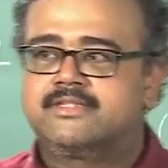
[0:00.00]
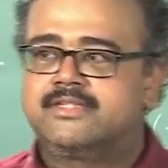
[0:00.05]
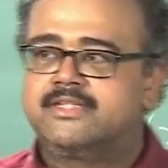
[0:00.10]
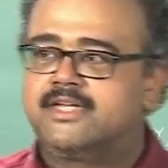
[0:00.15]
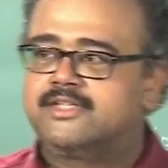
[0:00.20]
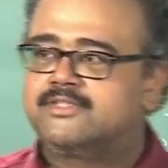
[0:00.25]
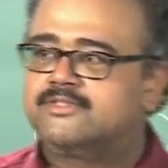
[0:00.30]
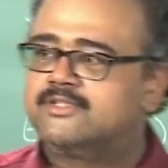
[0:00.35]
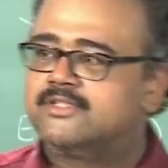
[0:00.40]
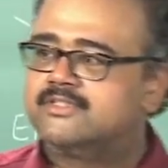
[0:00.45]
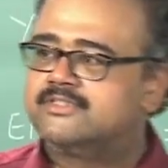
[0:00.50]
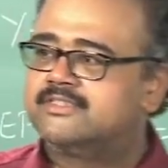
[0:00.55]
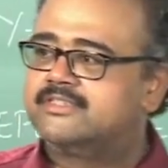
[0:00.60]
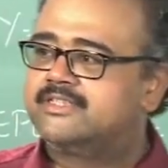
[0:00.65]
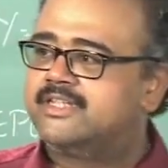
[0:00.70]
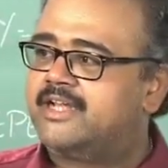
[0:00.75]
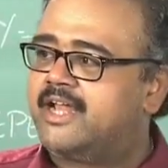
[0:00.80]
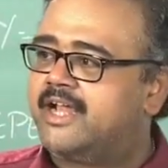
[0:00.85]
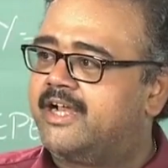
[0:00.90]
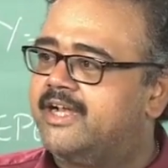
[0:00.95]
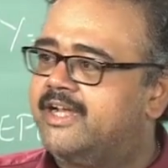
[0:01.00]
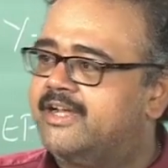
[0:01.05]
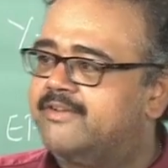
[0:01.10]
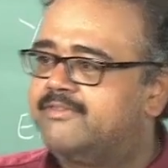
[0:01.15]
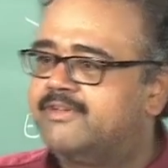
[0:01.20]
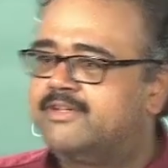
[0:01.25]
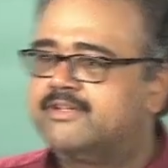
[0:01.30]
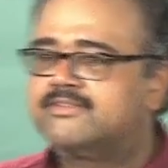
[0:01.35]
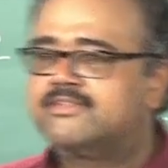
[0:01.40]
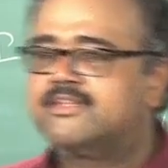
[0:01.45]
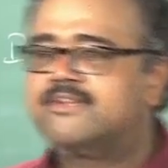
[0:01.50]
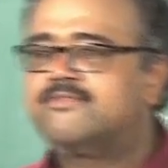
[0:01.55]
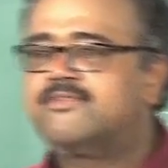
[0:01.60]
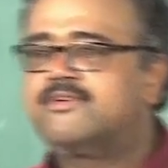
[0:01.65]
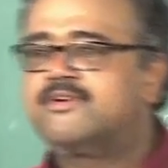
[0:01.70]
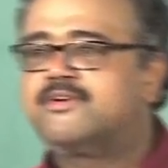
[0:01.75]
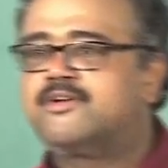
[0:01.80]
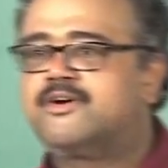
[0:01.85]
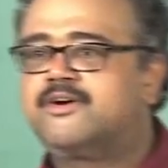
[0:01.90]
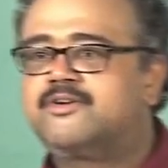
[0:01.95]
See, as soon as you said identify
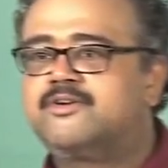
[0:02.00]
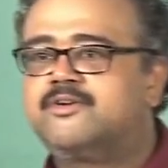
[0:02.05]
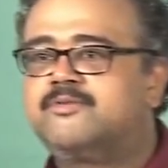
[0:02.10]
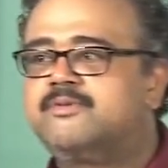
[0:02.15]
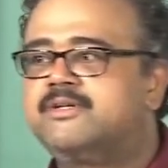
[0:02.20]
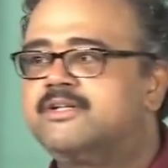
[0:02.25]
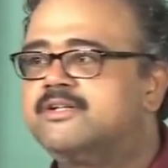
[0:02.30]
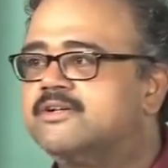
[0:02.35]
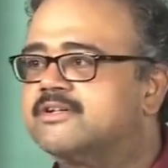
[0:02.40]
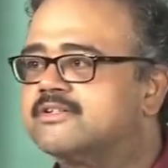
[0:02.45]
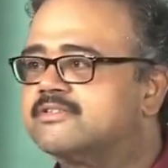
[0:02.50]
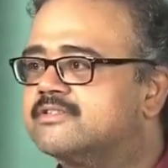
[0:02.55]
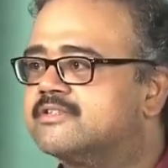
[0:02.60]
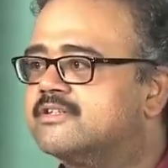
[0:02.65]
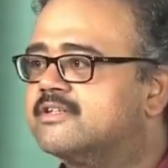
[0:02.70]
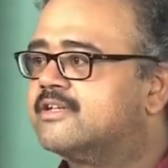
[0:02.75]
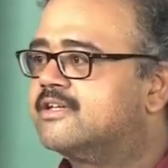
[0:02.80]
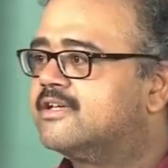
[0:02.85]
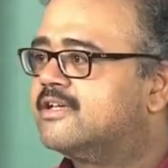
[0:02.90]
yourself and talk, nobody talks.